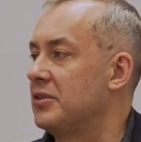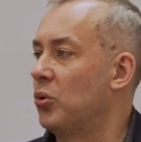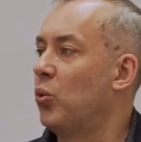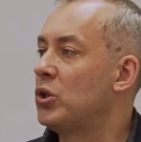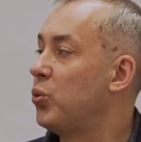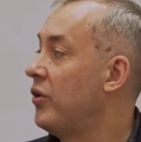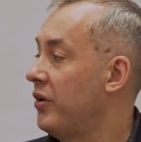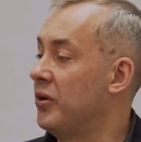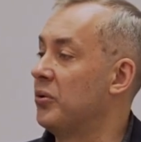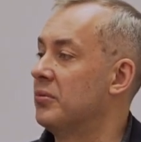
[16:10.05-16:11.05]
So what we
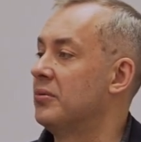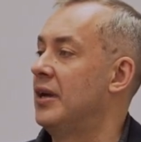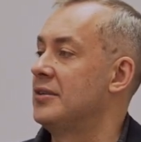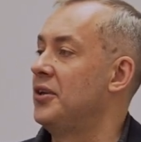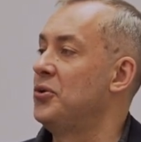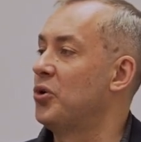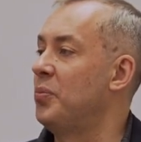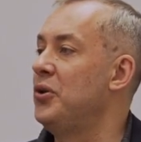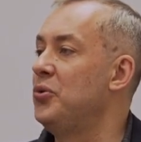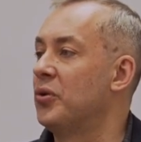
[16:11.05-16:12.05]
know as the
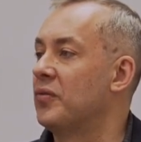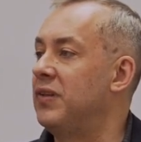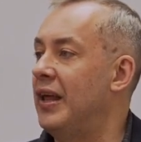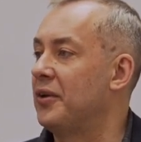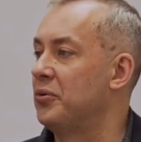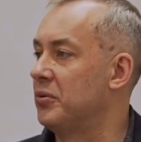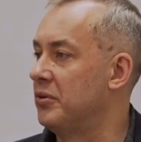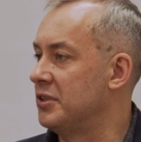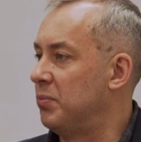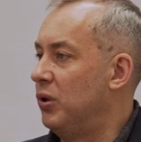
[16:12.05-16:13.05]
European Union flag, you know,
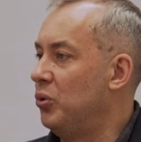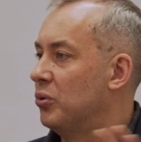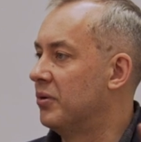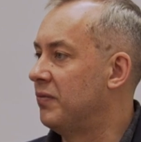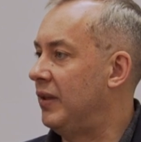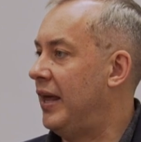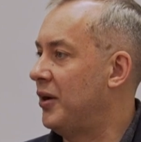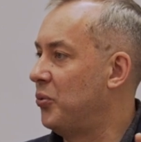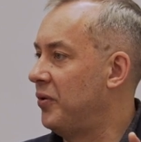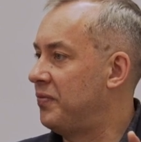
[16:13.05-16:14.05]
this blue
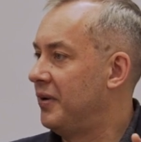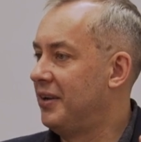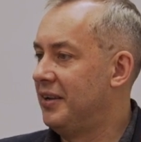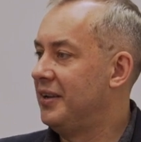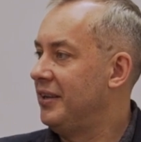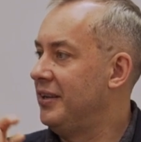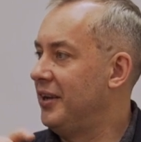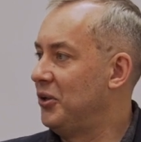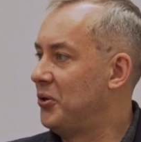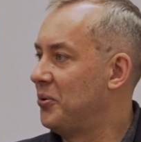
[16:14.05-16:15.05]
flag with
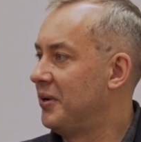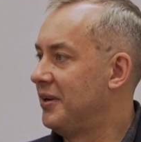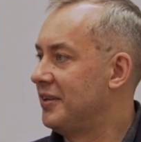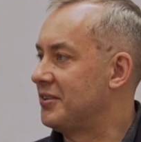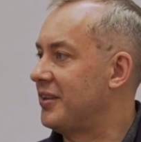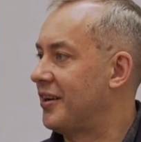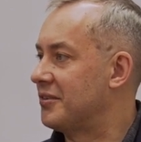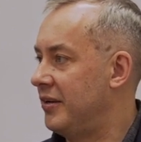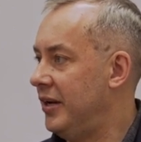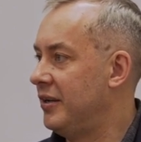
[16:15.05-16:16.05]
yellow
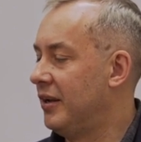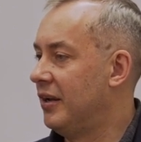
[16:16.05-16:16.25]
stars, right?